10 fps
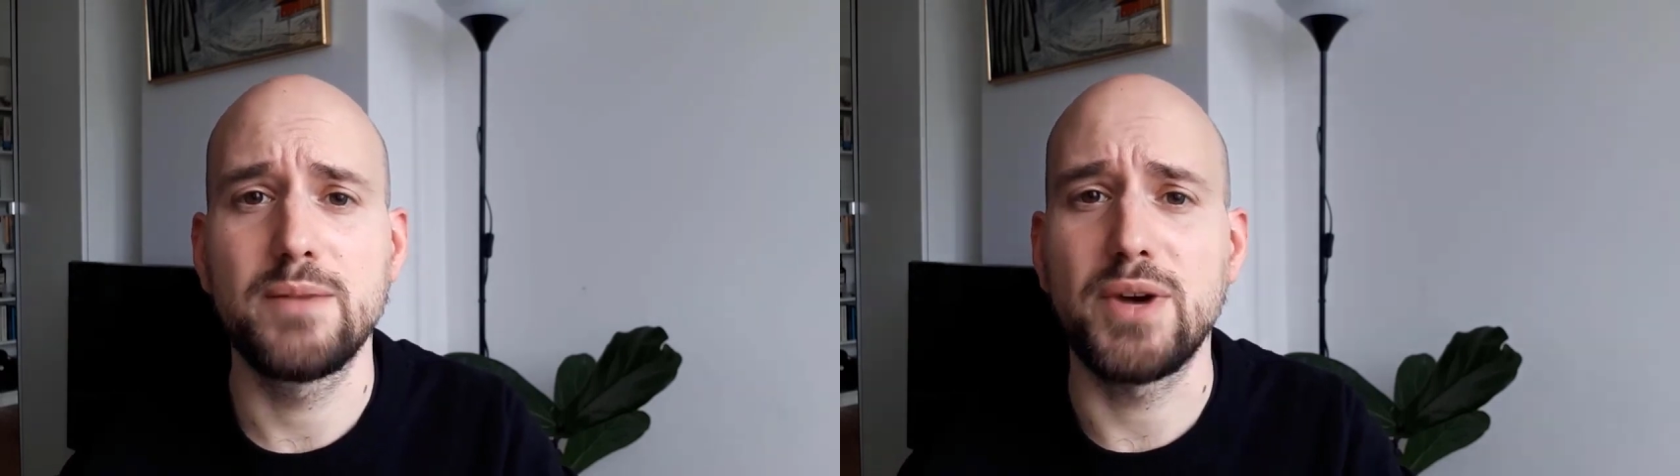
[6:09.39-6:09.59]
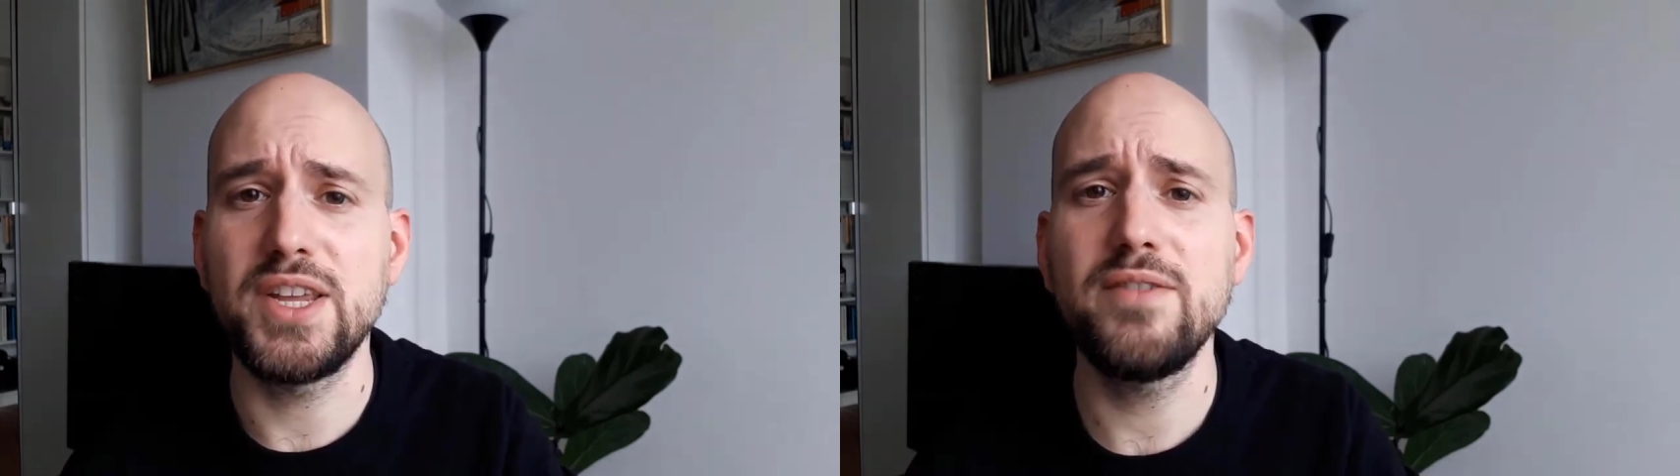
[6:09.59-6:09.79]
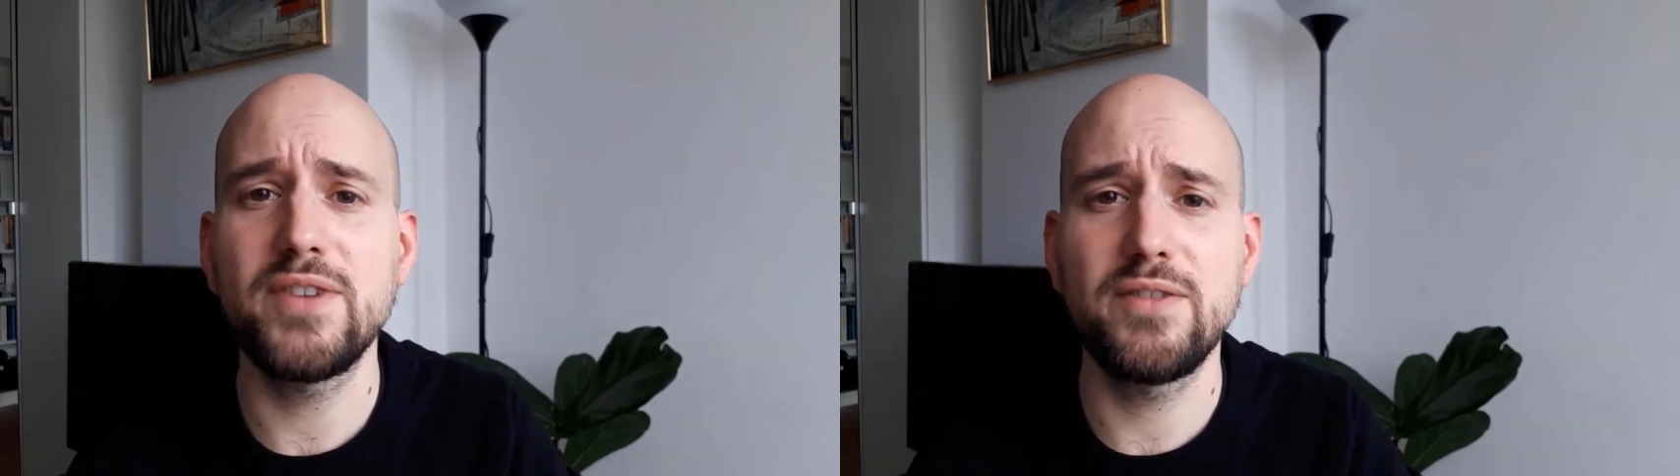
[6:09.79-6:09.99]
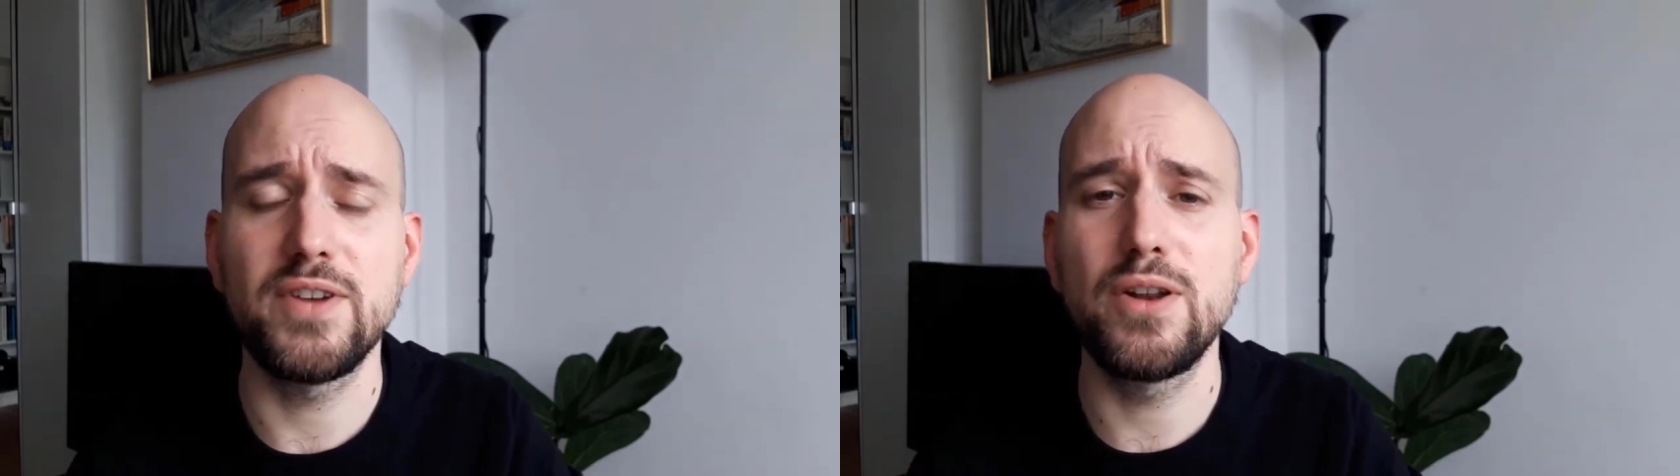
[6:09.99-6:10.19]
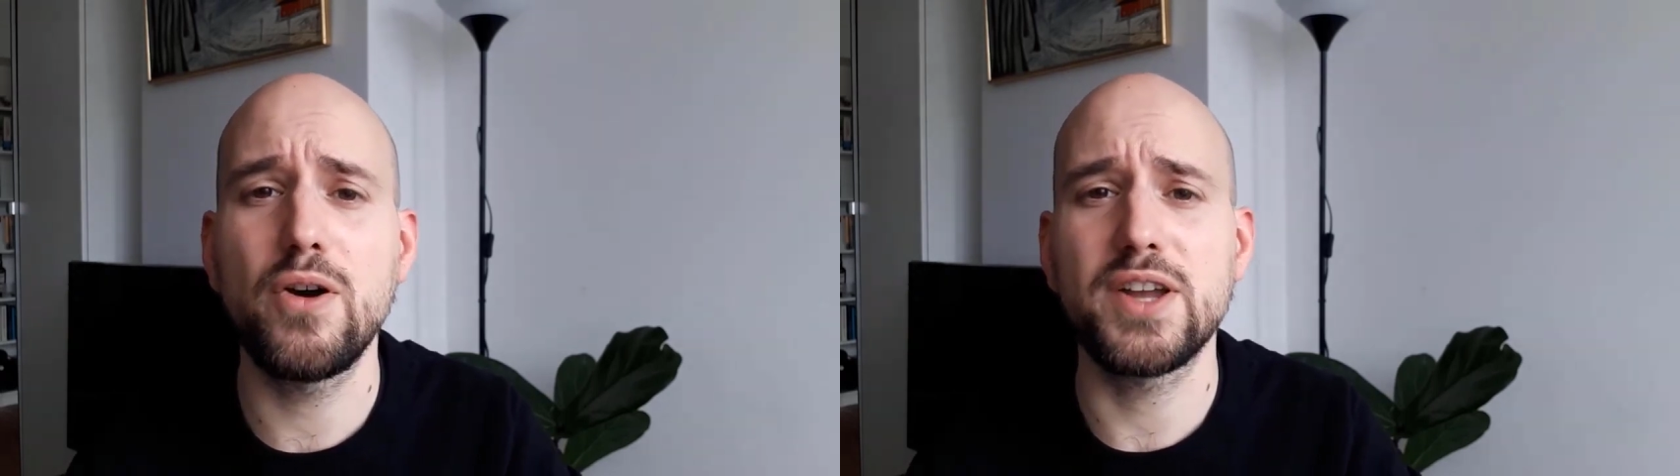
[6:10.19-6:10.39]
but even if
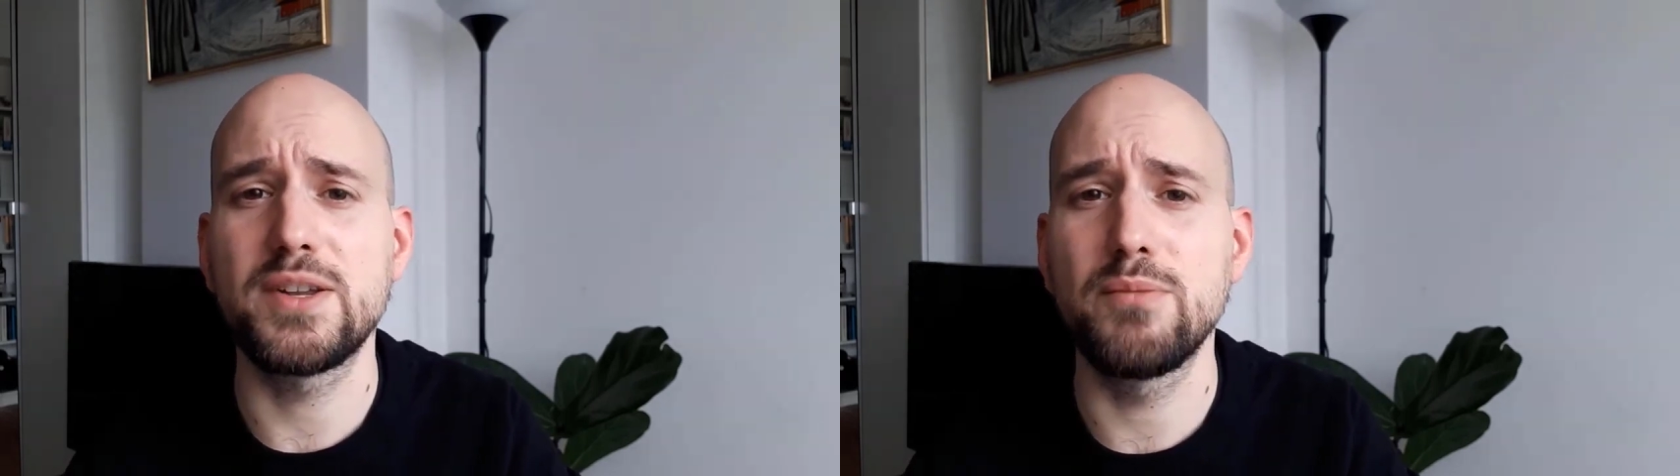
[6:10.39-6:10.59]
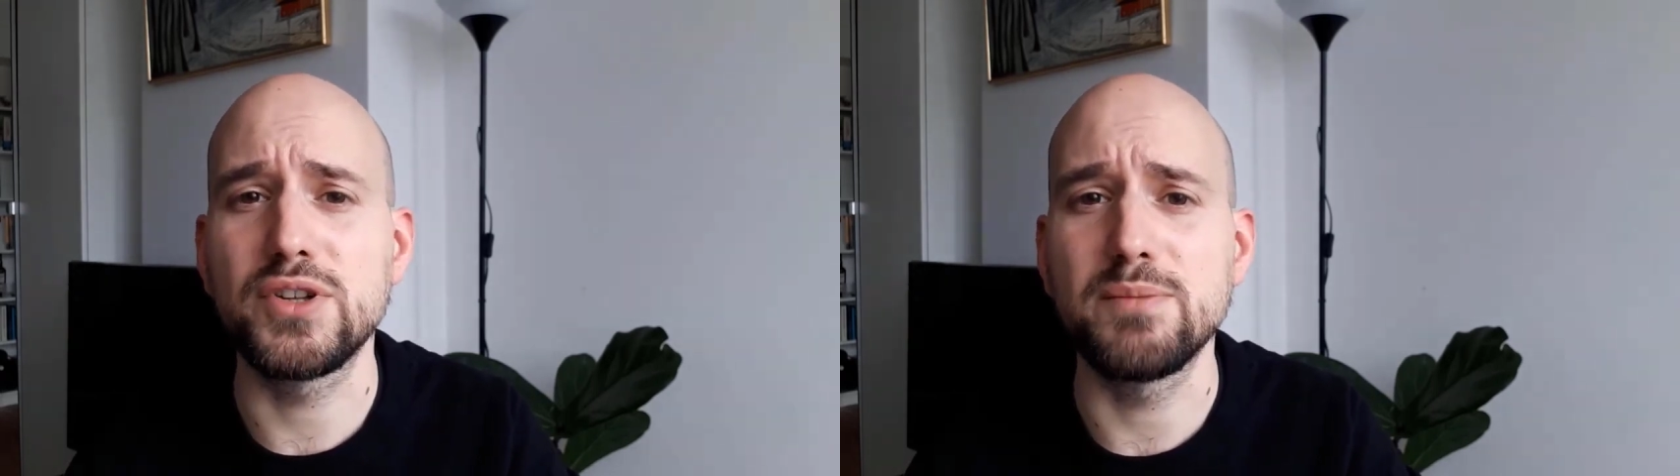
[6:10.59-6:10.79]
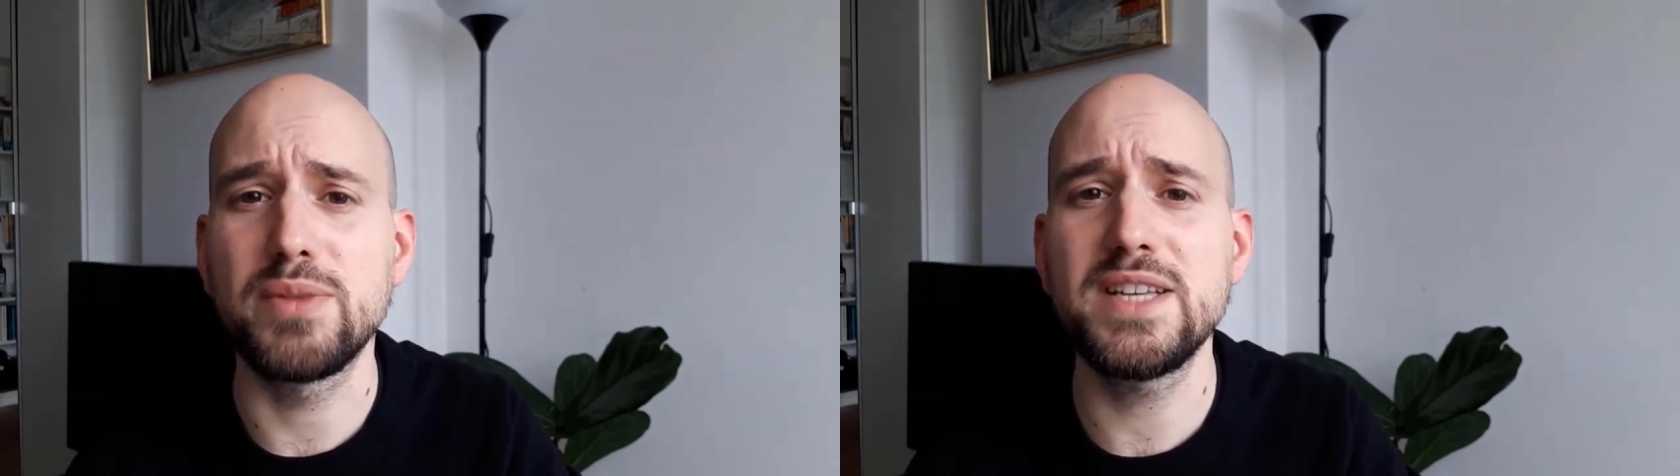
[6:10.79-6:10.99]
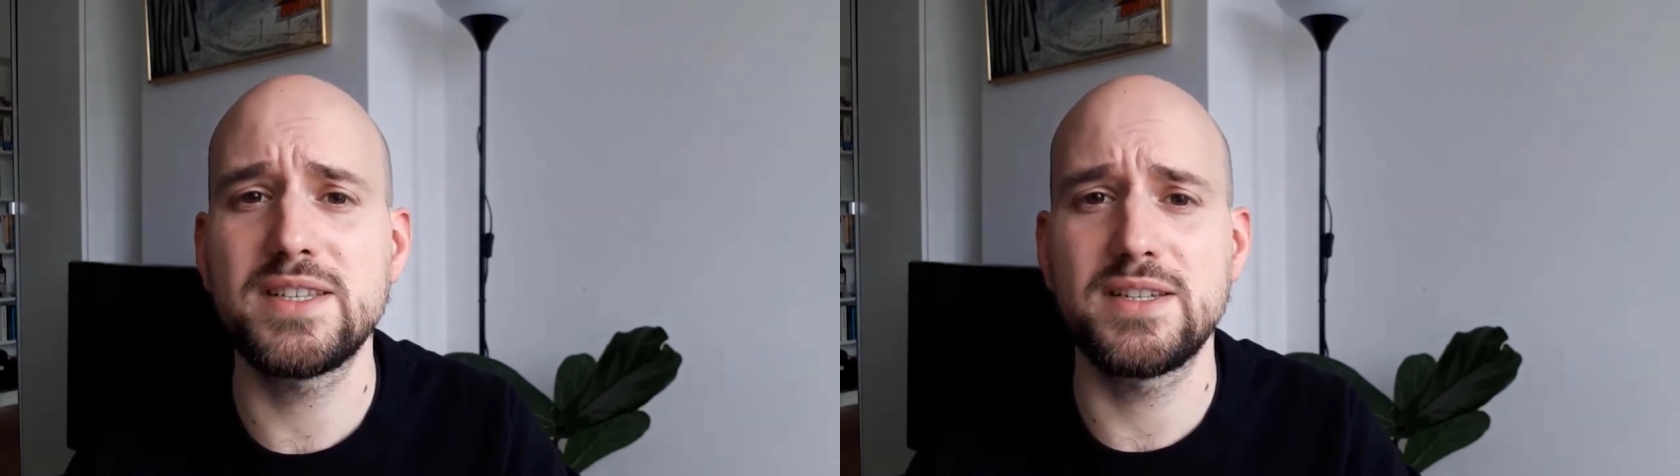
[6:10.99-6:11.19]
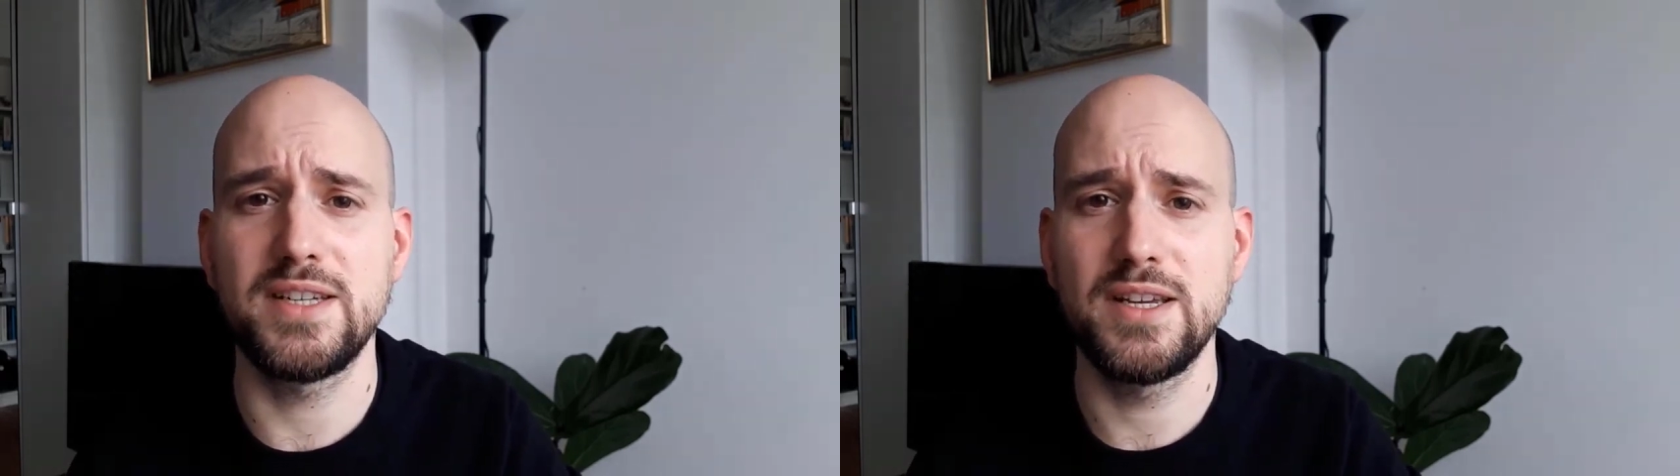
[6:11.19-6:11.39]
we look at the
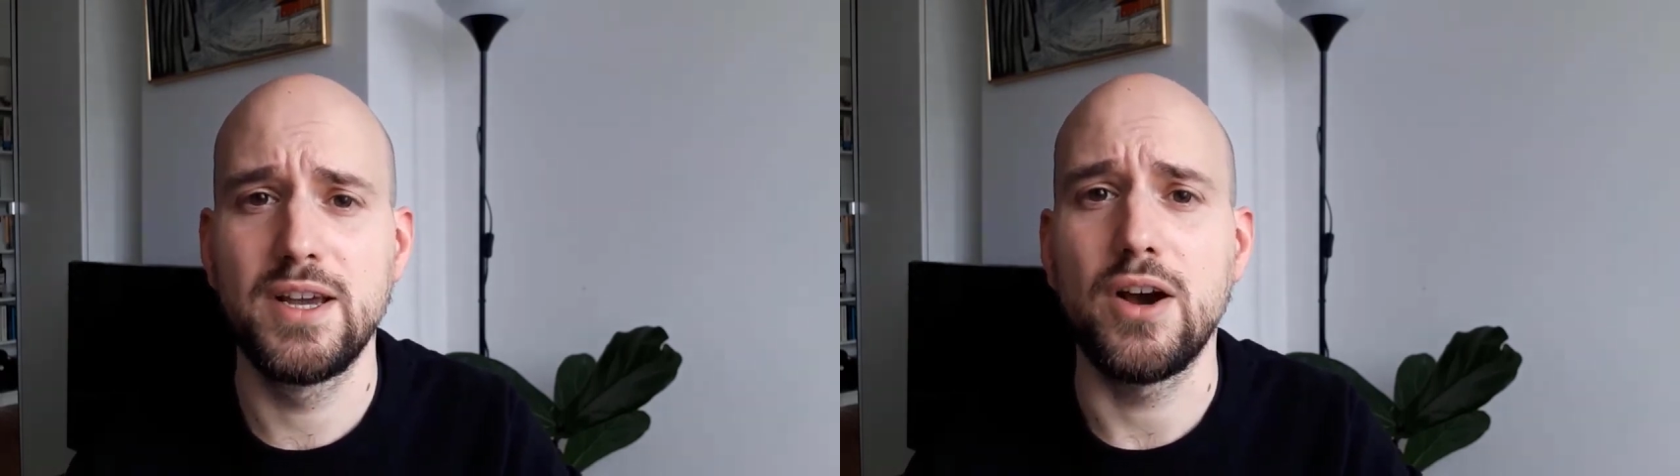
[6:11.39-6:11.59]
multiplicity